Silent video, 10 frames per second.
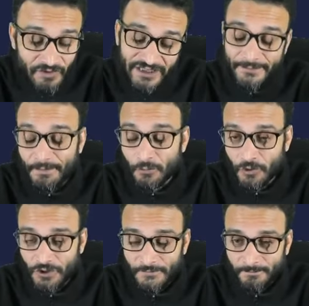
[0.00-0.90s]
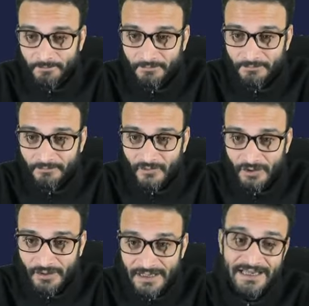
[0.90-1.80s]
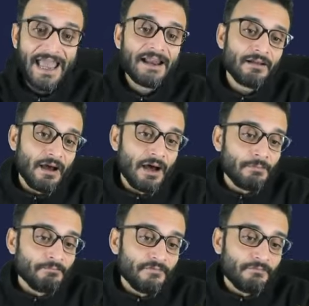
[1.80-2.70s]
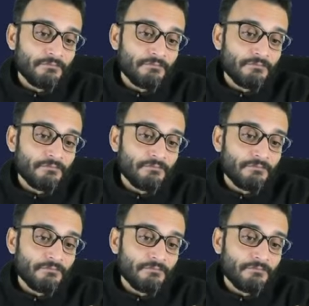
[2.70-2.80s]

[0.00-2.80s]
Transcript: dispute. Can a